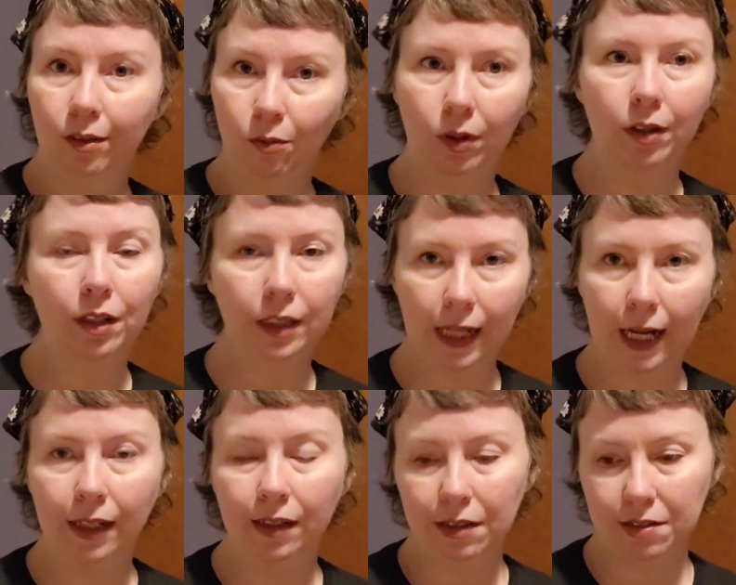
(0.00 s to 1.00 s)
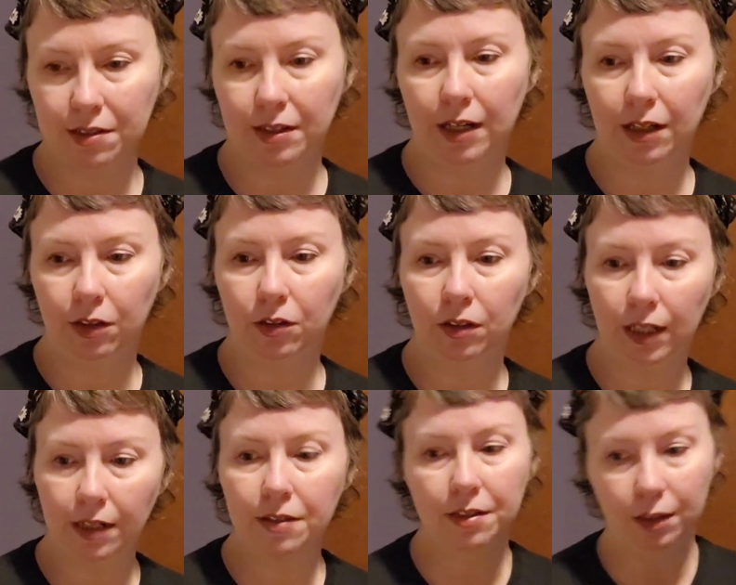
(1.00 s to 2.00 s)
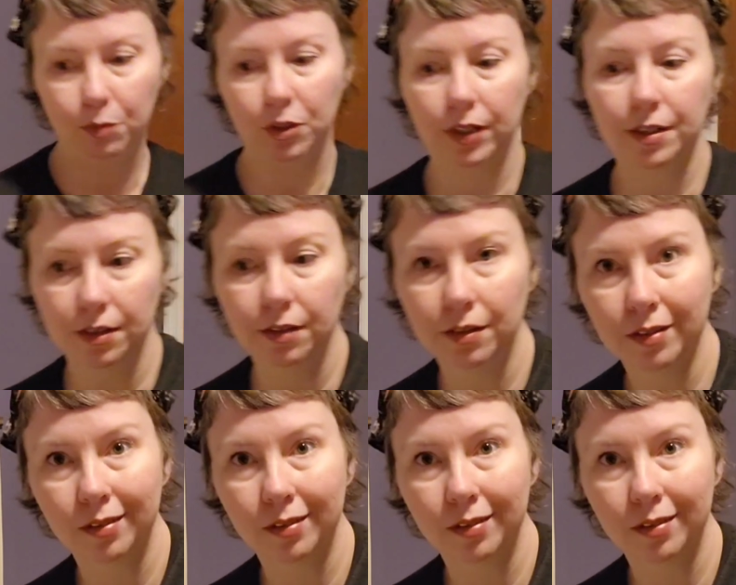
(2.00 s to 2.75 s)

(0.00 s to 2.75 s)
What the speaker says: one of the 90s style like slip dresses